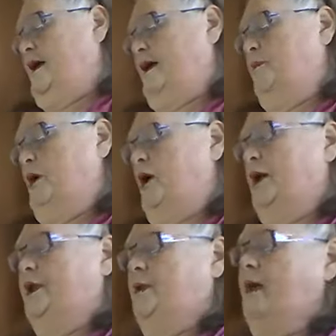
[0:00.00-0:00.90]
I
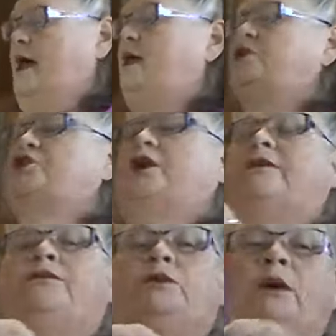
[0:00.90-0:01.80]
bought a package
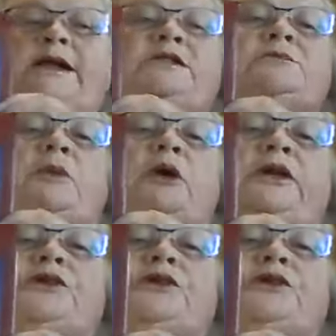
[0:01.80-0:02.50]
of the white sparkly